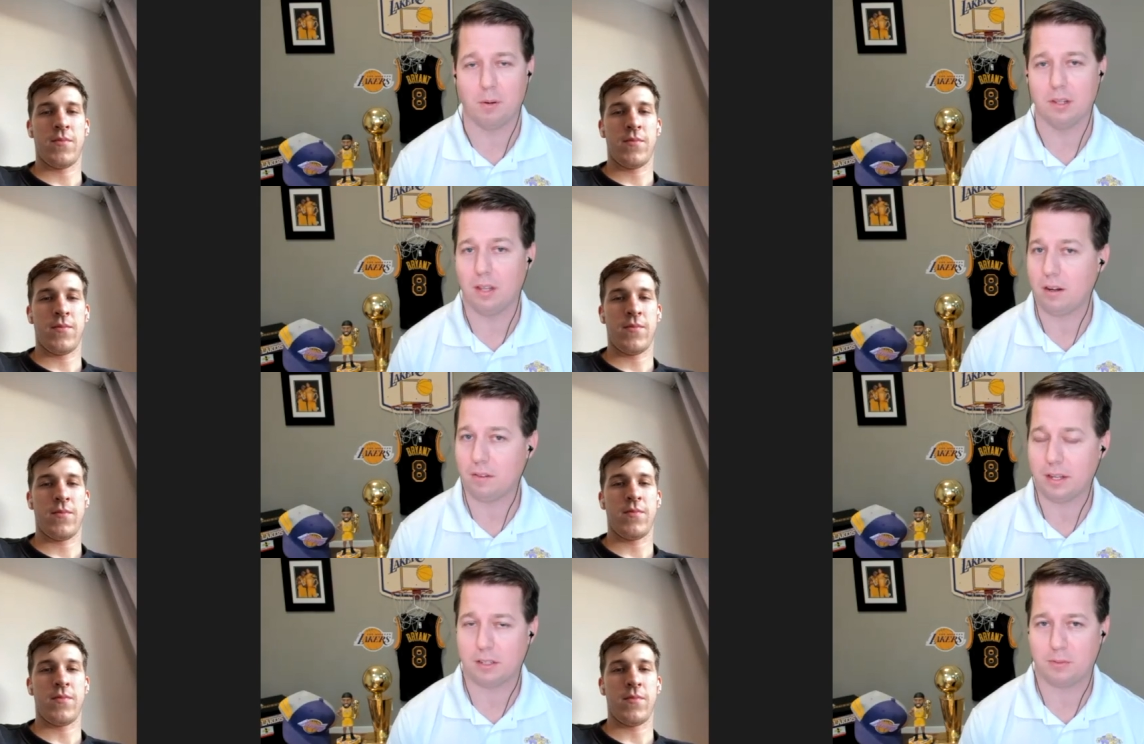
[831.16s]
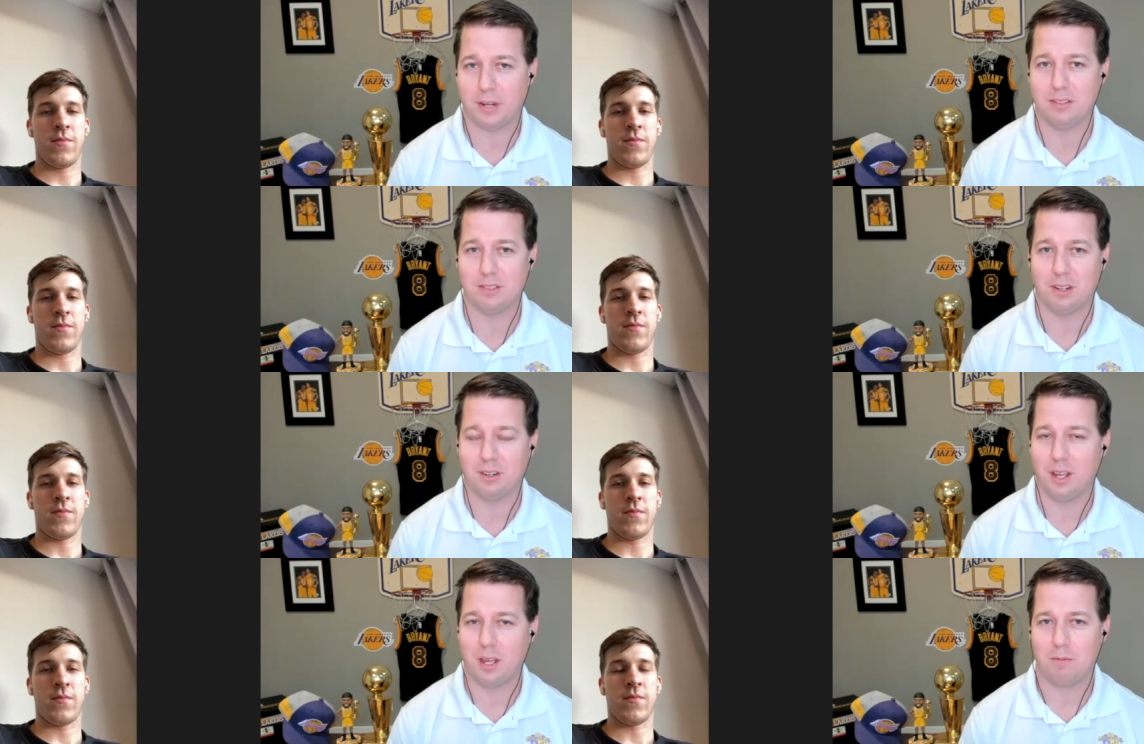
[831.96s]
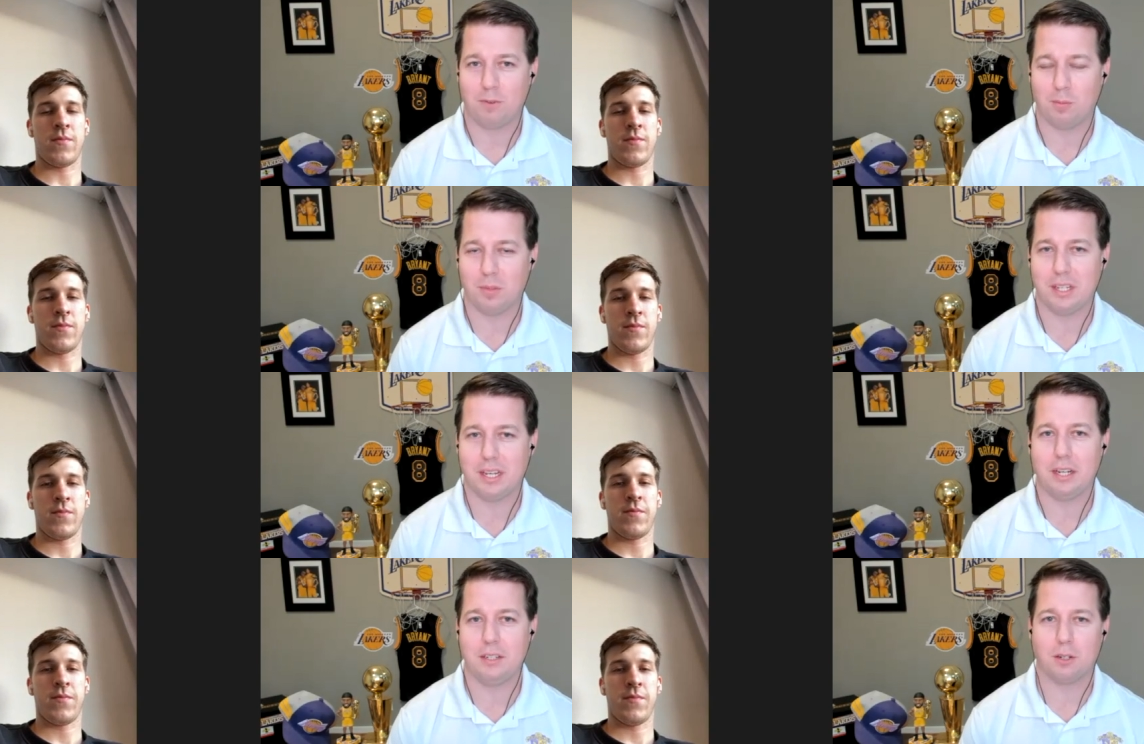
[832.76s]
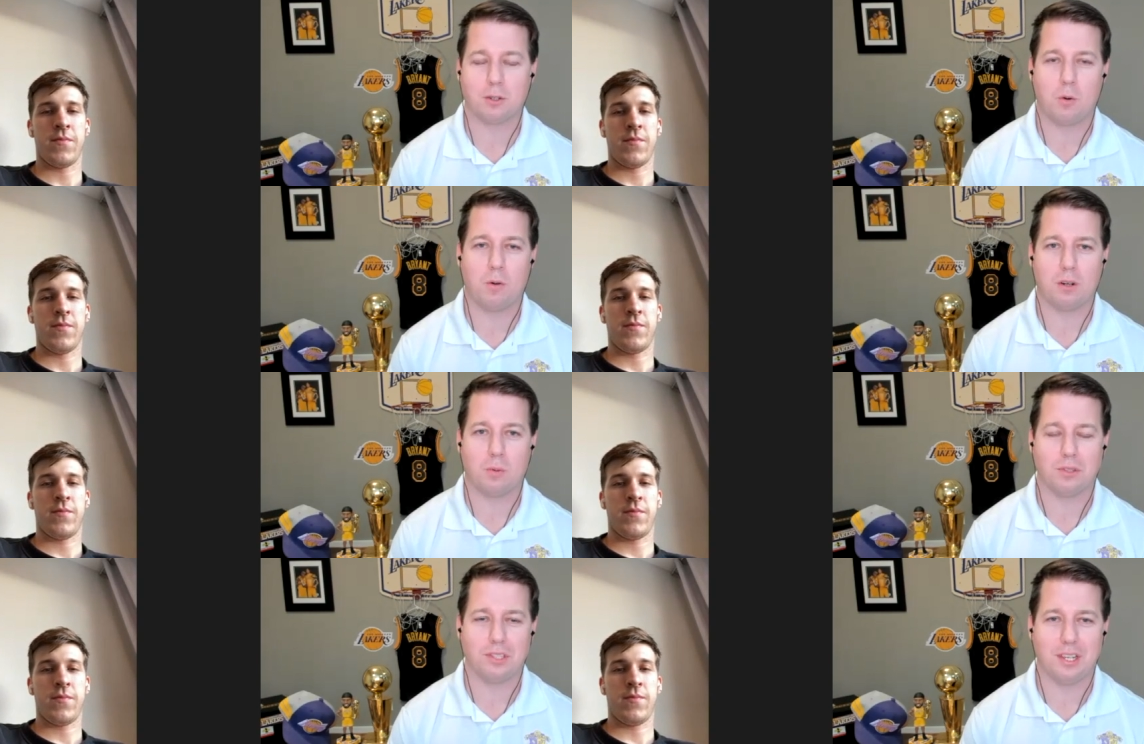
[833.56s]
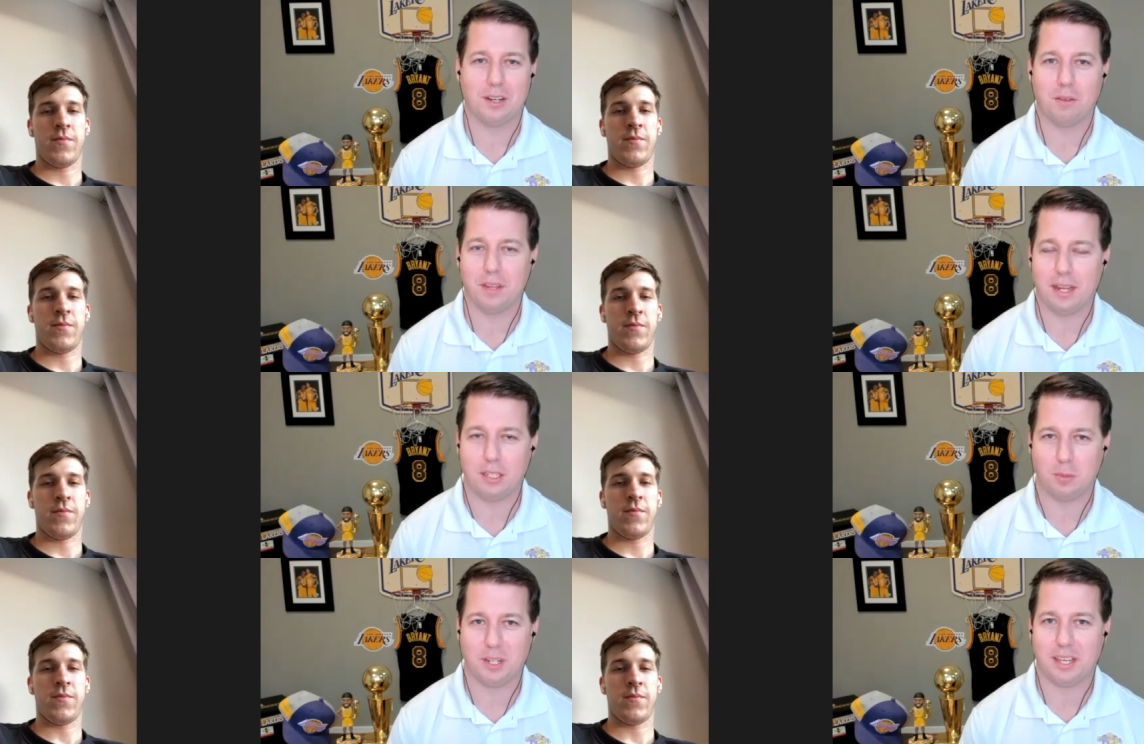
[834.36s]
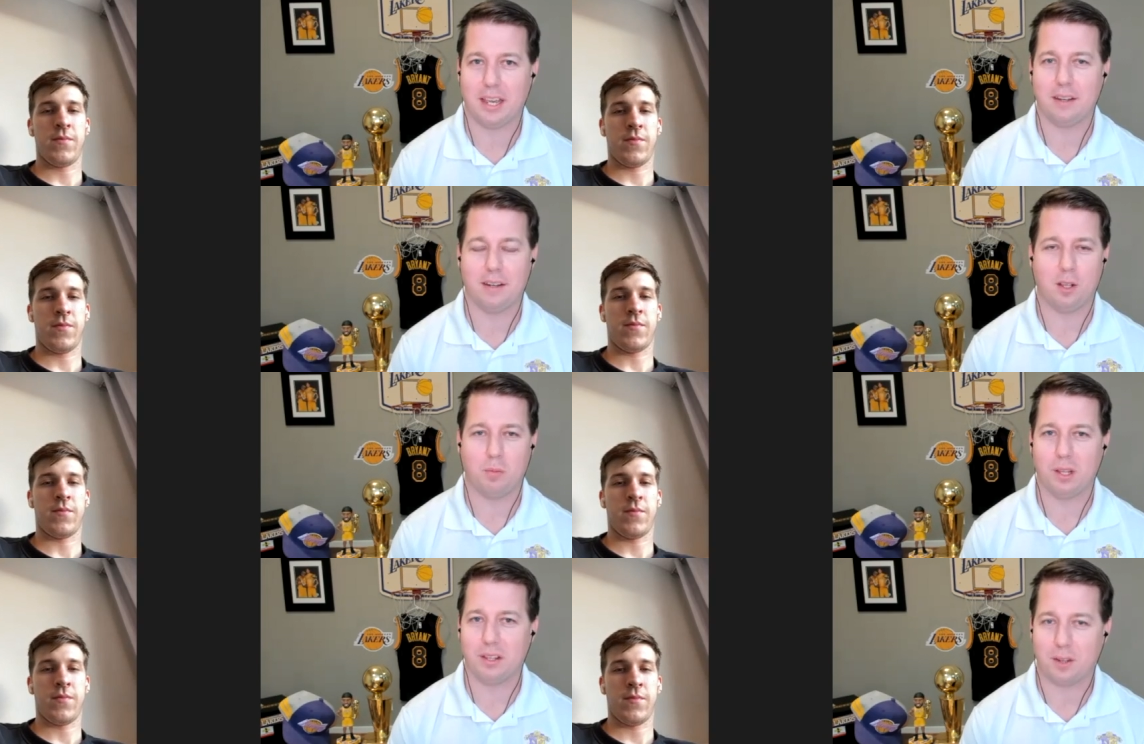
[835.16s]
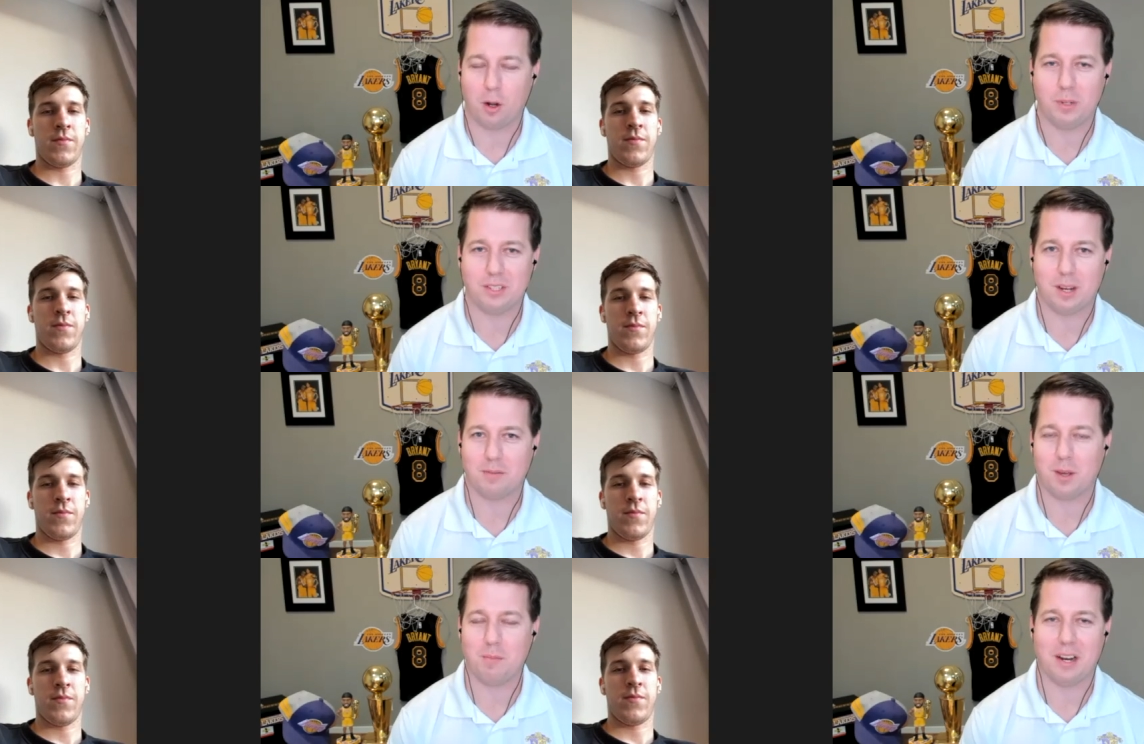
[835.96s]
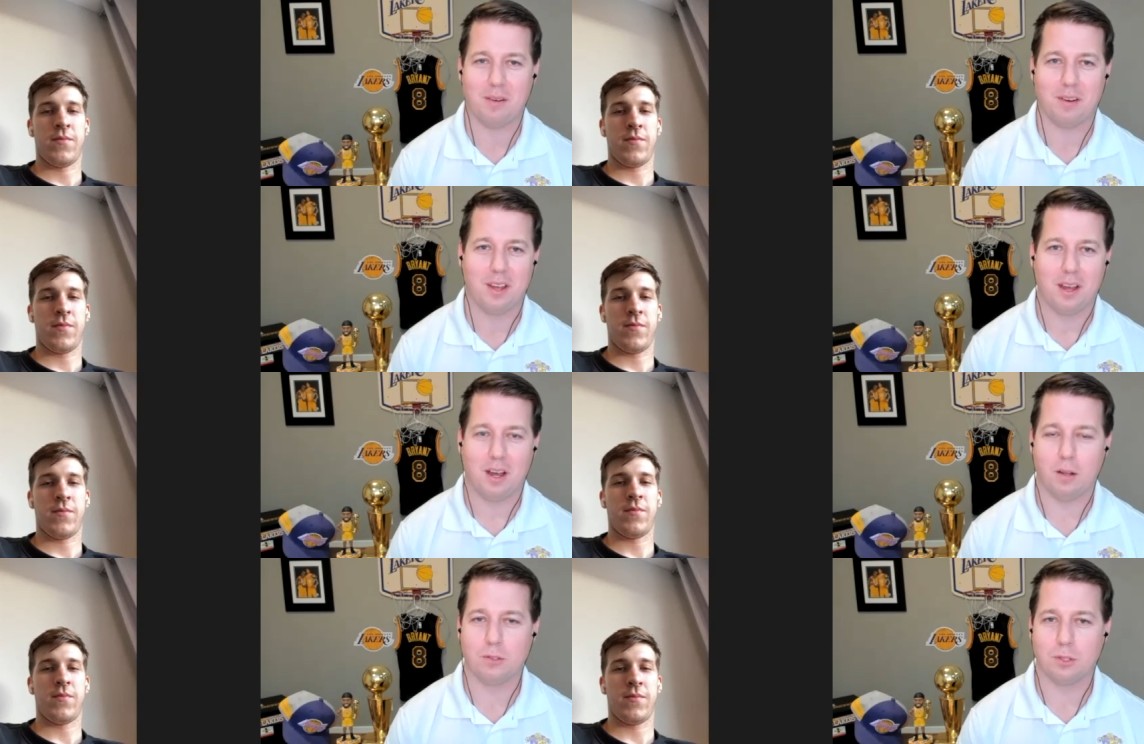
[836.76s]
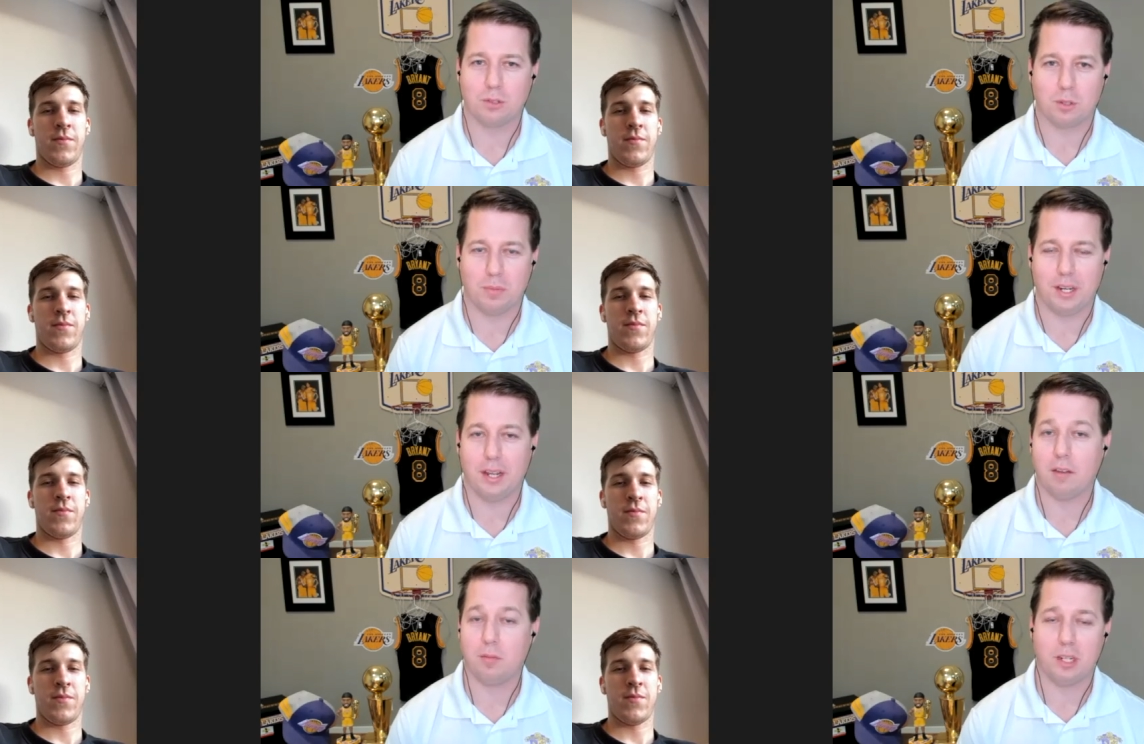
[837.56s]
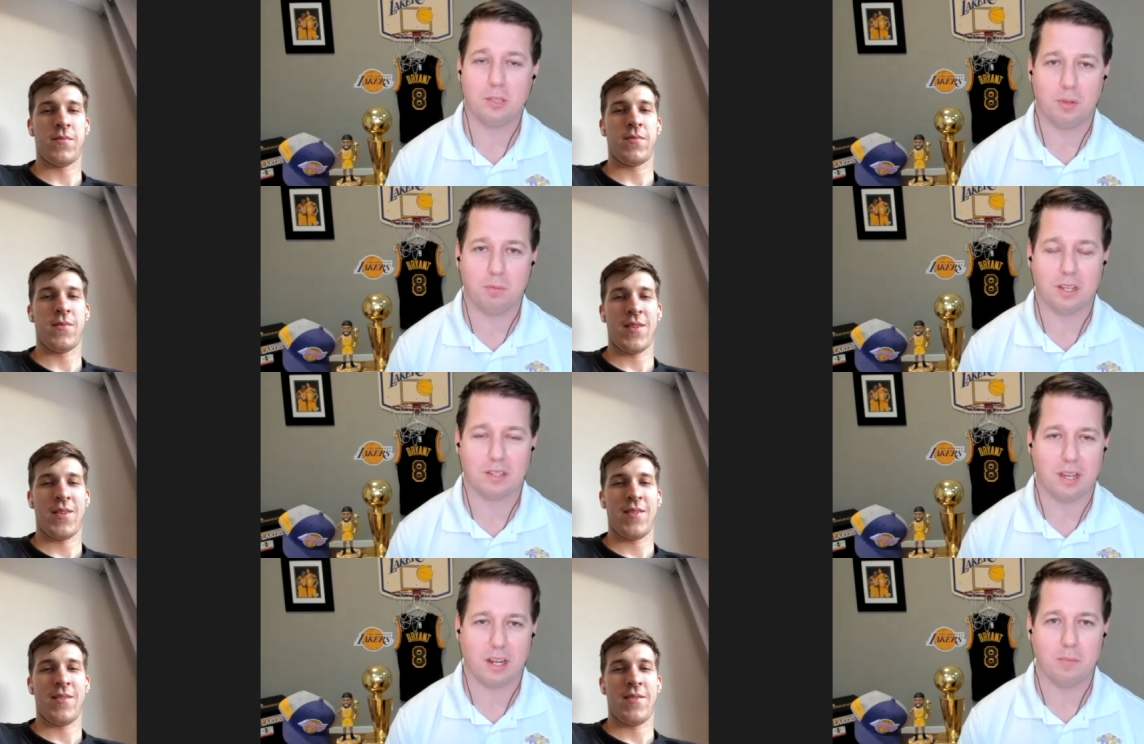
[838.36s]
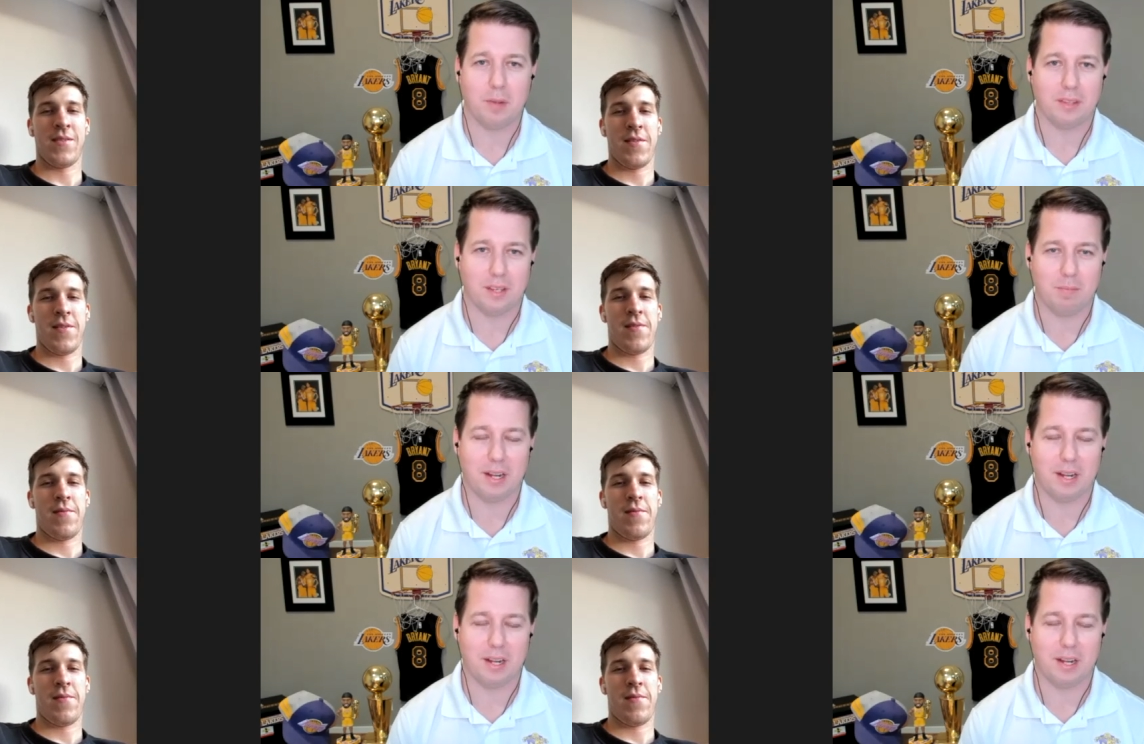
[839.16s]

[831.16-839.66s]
Speaker 1: I know a lot of Lakers fans are firmly in your corner. We're seeing all the HBK and hillbilly Kobe stuff coming out on social media. Everybody's been really excited about the